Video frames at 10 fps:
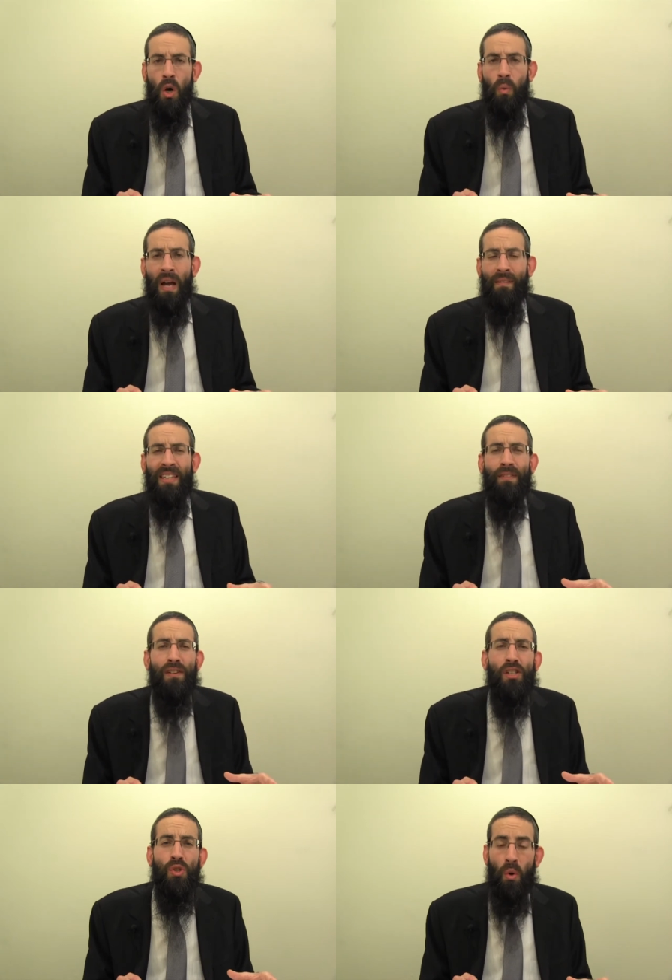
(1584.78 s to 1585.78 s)
we have a
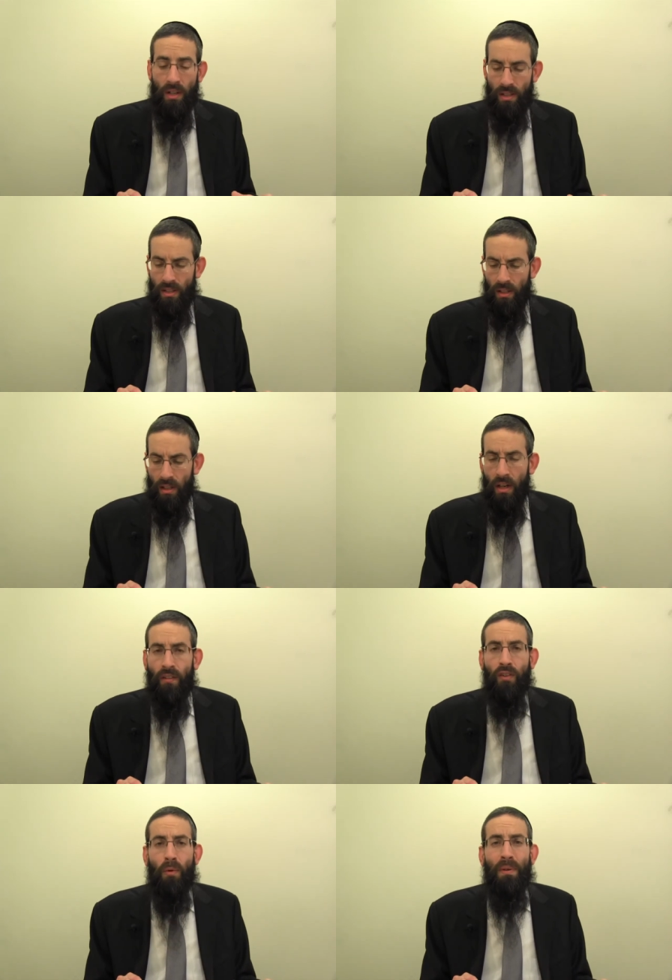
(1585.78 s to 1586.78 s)
different source
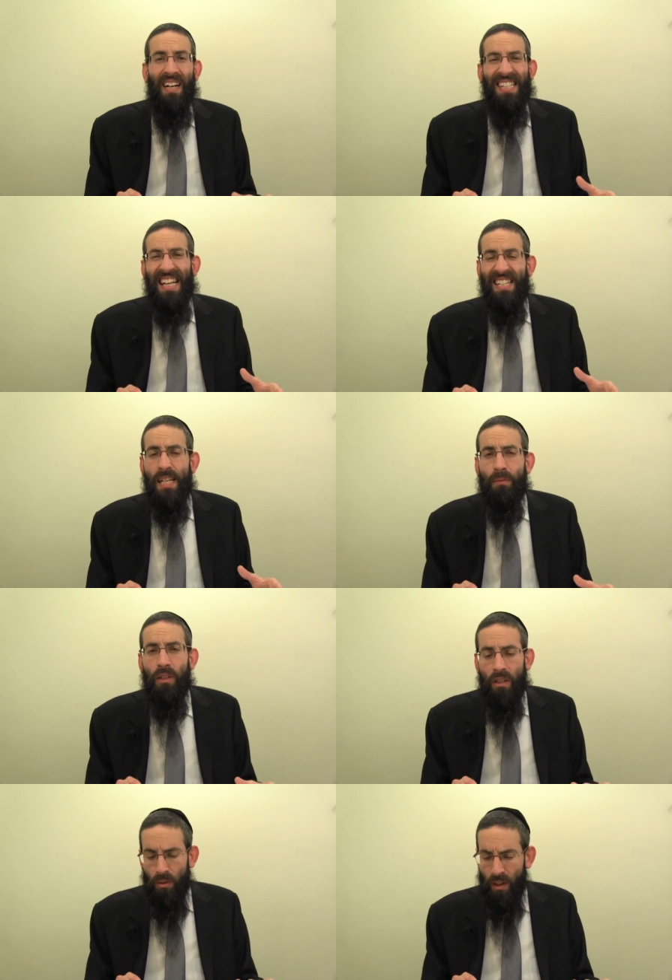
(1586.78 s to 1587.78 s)
for Birchas
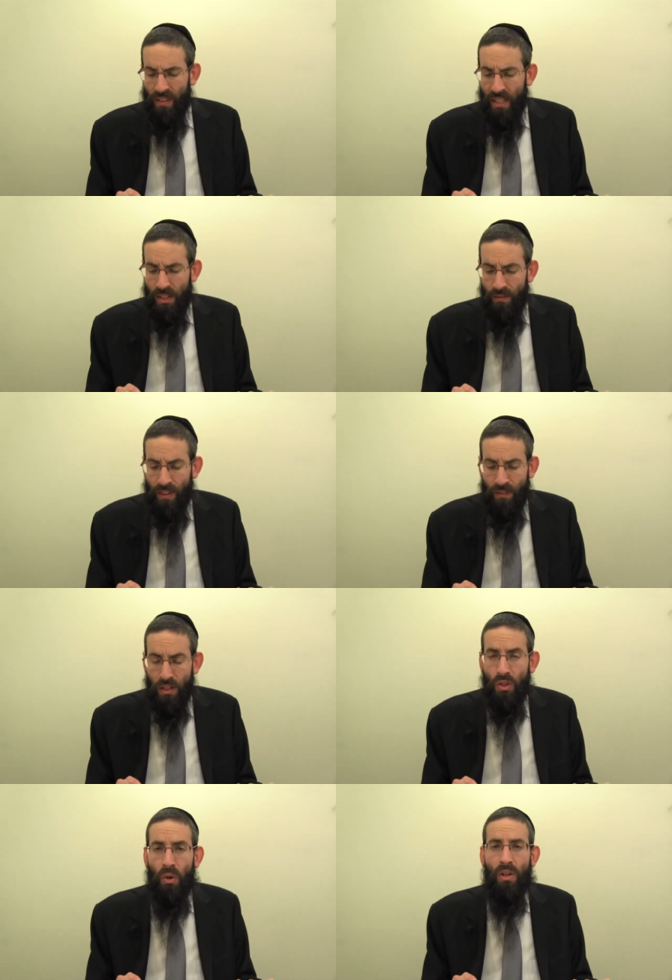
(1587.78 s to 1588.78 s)
HaZimun, we have a dis-
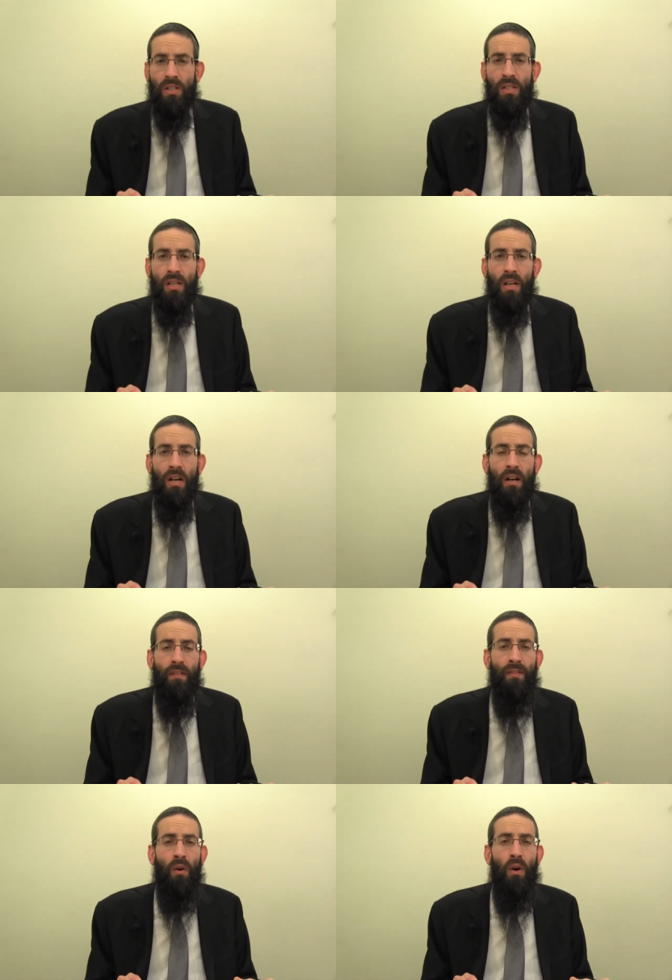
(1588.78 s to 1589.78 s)
different source
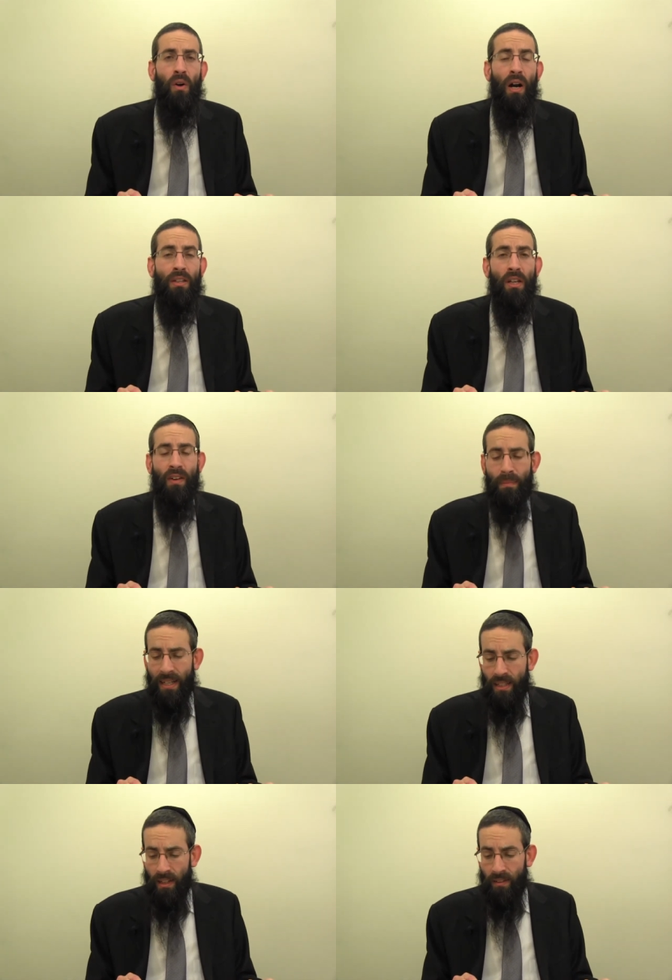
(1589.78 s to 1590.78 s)
for Atov
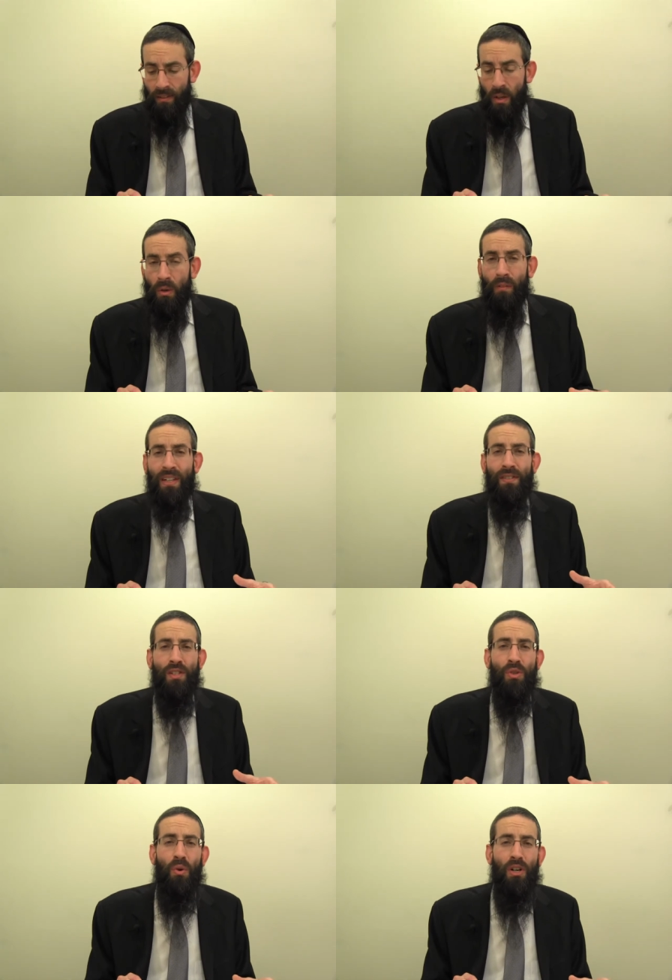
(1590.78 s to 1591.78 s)
HaMeitiv, we have a
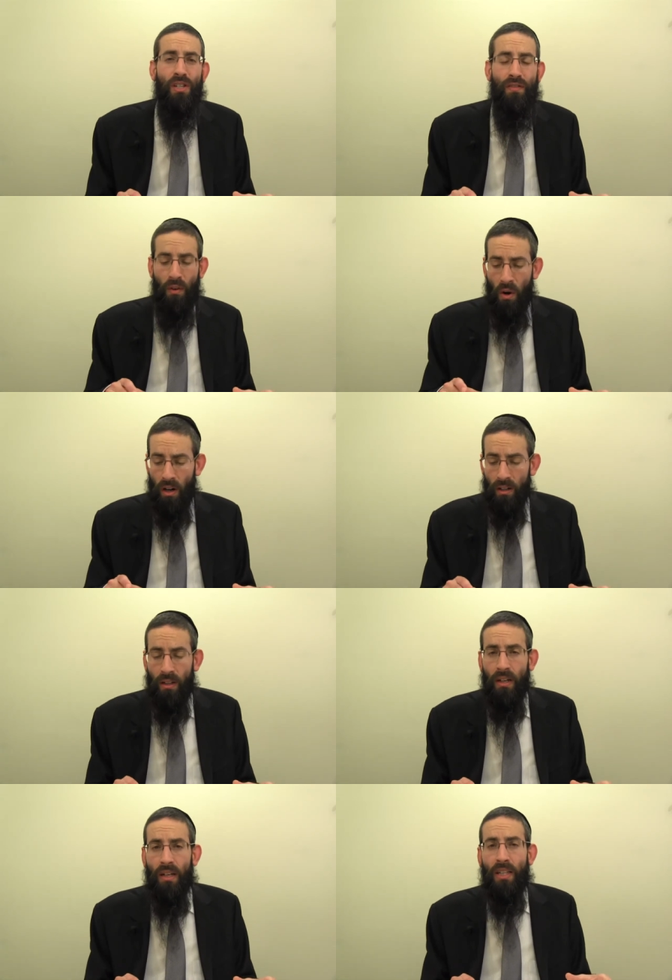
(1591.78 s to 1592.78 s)
different source for
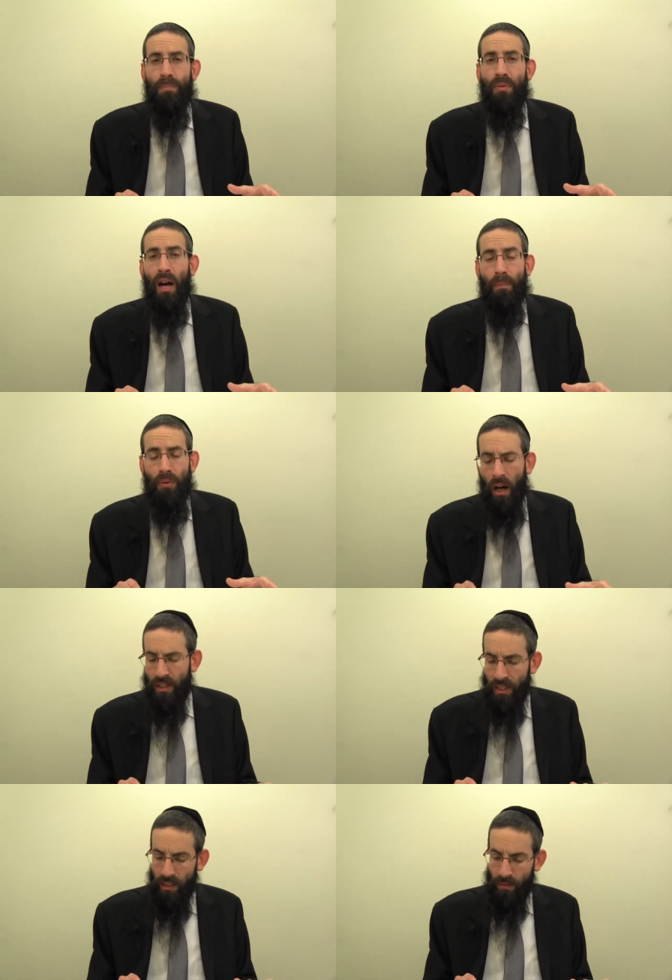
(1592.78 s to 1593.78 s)
the bracha prior
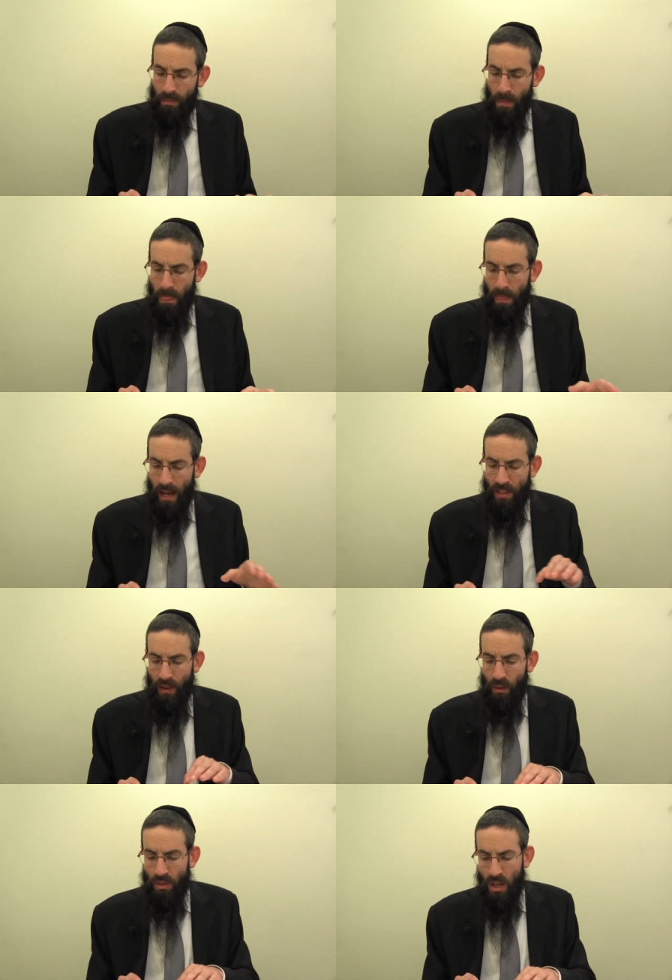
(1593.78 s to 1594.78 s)
to eating. As
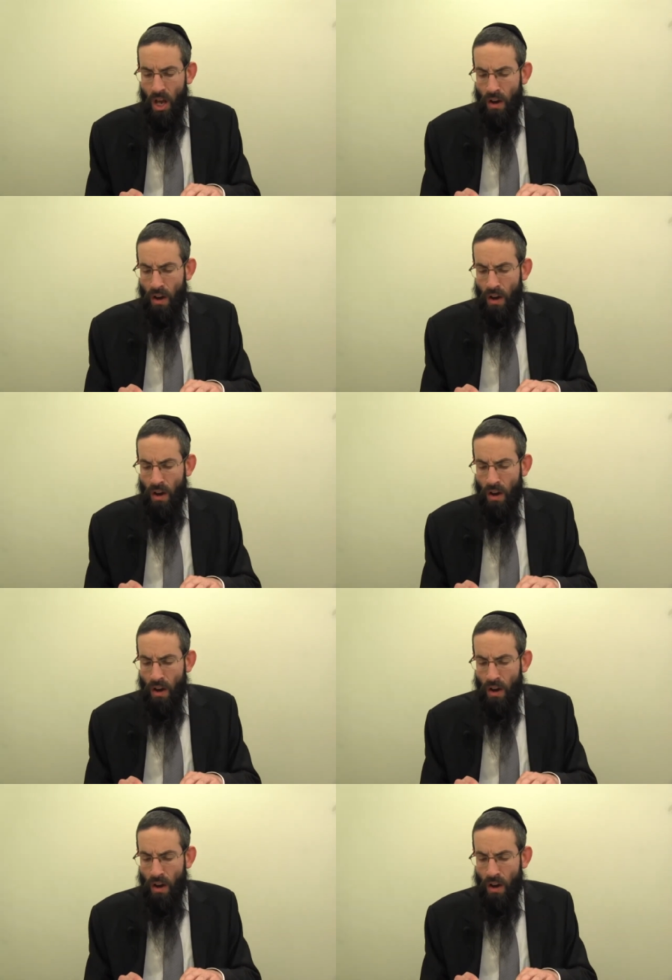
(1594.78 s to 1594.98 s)
follows.